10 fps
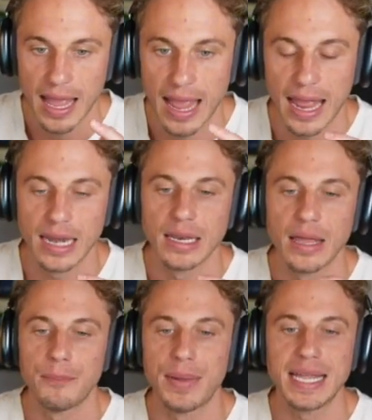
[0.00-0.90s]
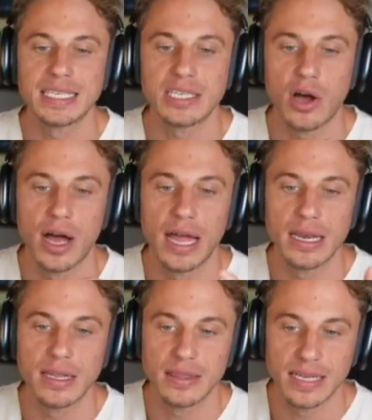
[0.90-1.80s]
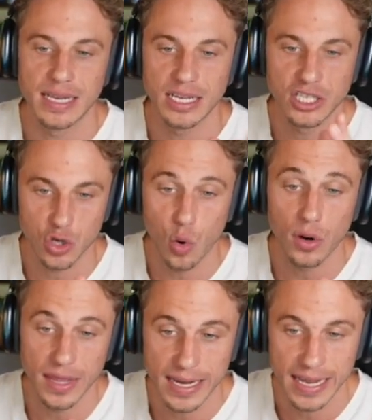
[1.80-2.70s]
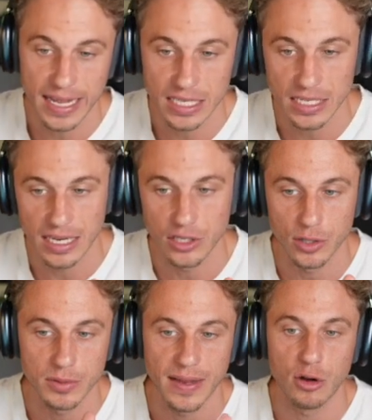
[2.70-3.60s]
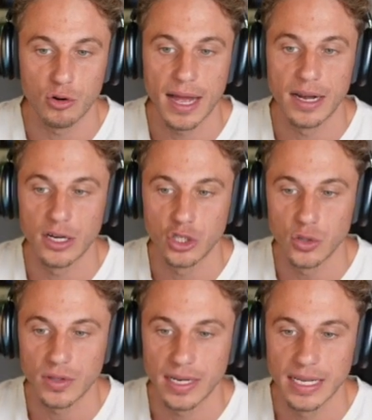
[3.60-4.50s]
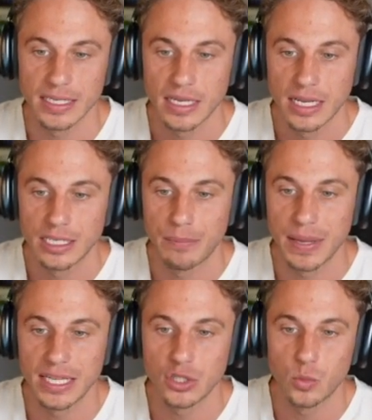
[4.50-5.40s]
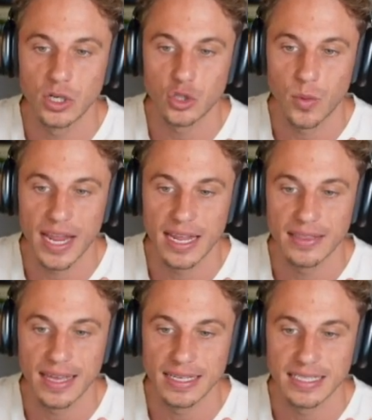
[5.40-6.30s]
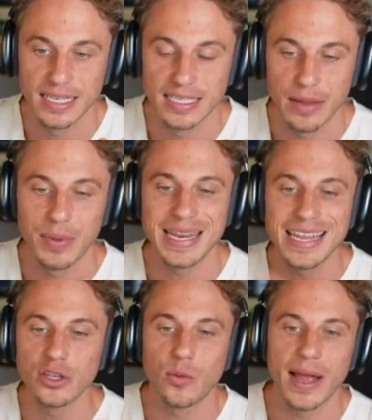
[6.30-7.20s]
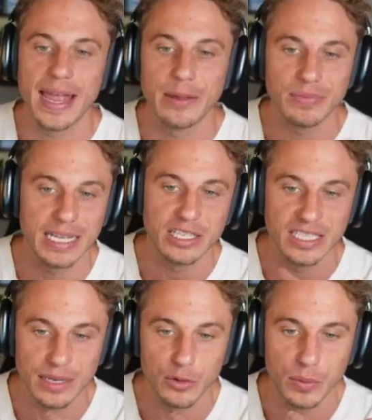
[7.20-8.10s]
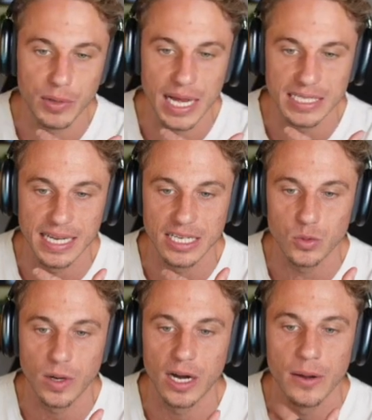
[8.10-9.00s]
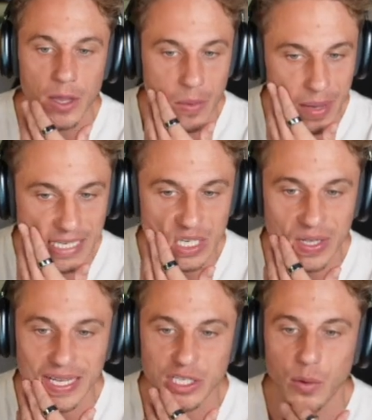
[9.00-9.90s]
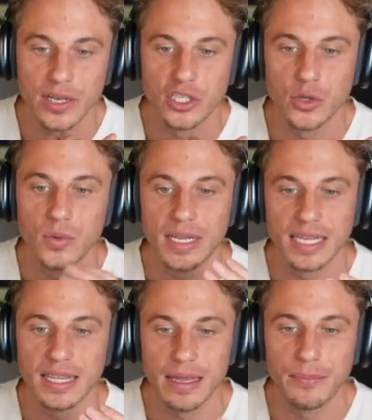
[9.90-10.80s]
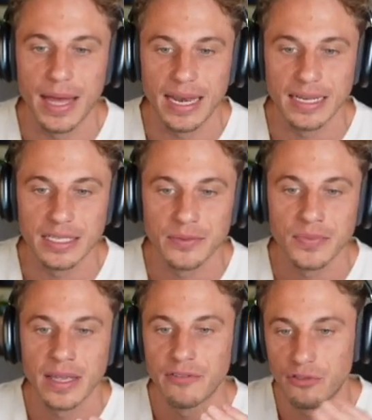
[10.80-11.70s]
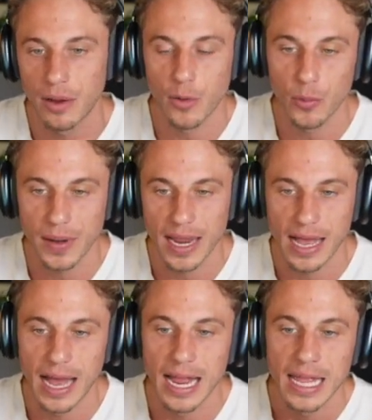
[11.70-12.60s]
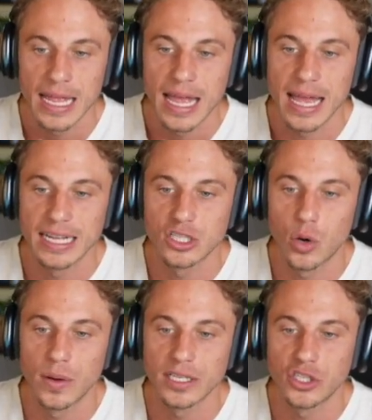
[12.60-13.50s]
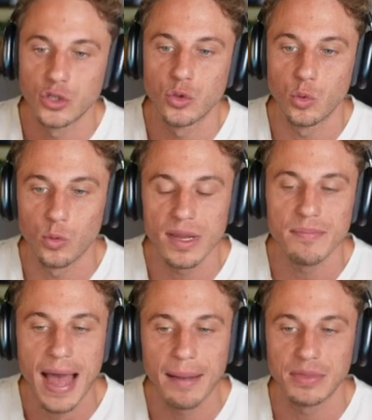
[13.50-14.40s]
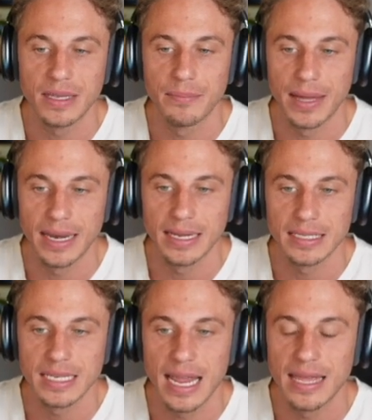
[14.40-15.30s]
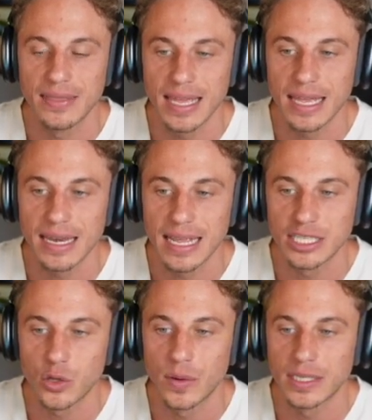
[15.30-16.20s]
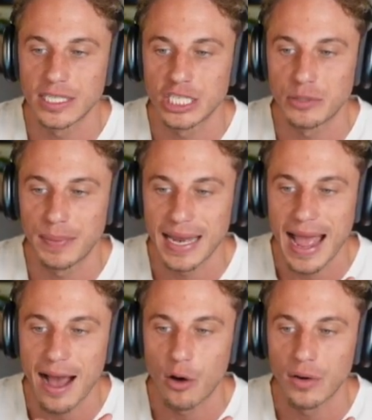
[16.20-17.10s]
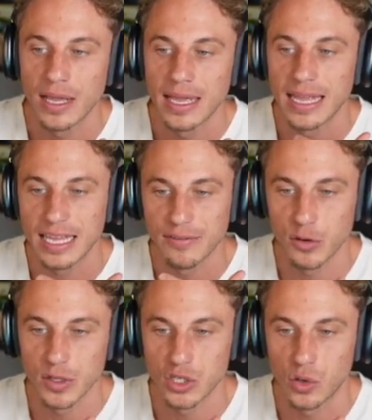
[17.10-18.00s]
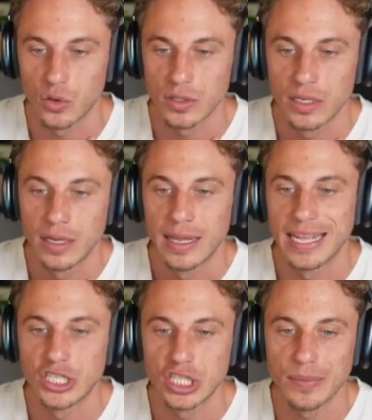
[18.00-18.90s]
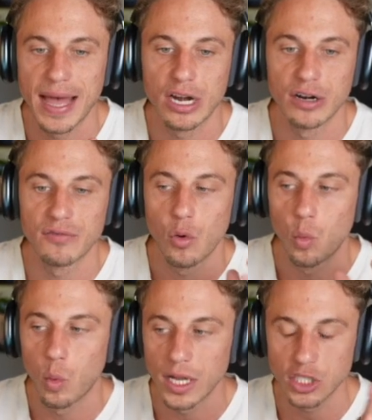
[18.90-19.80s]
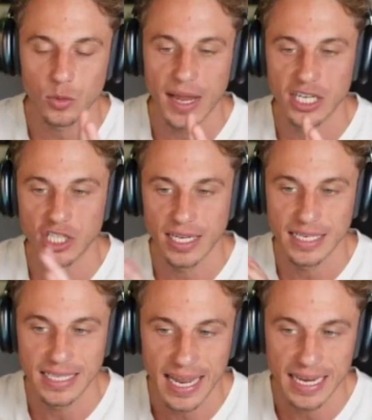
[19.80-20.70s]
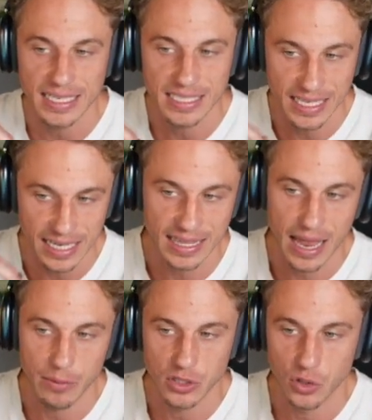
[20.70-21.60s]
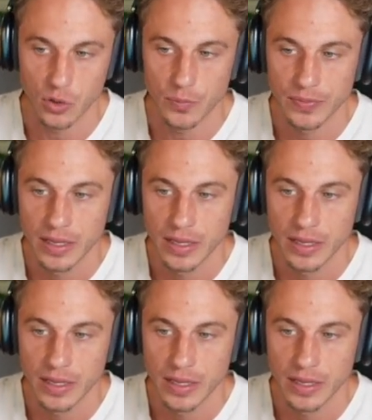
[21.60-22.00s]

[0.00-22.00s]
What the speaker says: And based on the score that it gets in terms of how grounded in truth it is, depends which way that it sends it. But either way, it's a similar process where basically it's going to get the embeddings from OpenAI and it's going to remap the embeddings and then it's going to spit out and give a result. It's just a matter of what direction it takes to get that result.